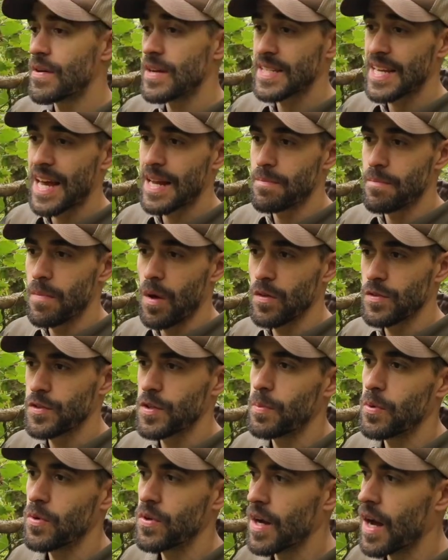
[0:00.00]
it's had
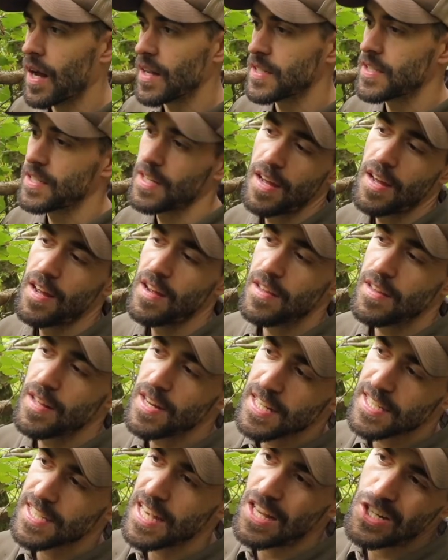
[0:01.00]
multiple cuts that
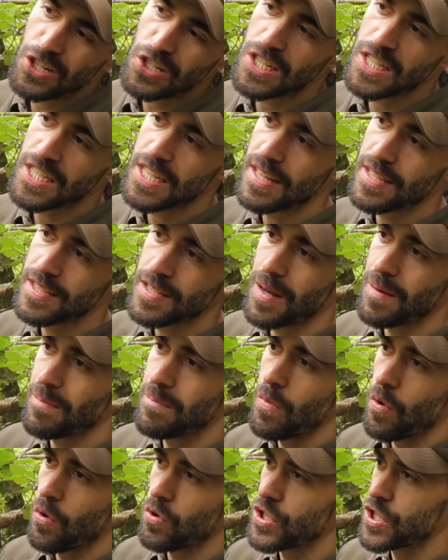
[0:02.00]
it's actually sent up
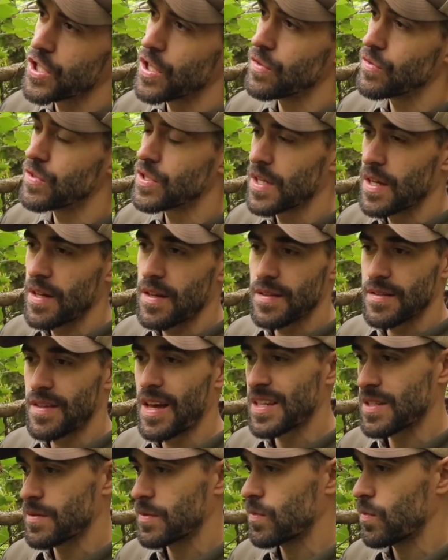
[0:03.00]
more shoots.
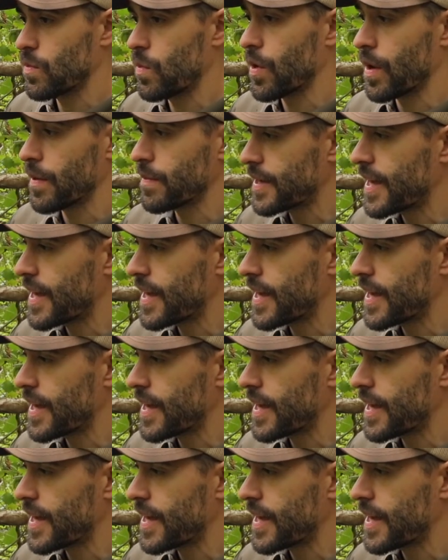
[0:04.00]
That's what I'm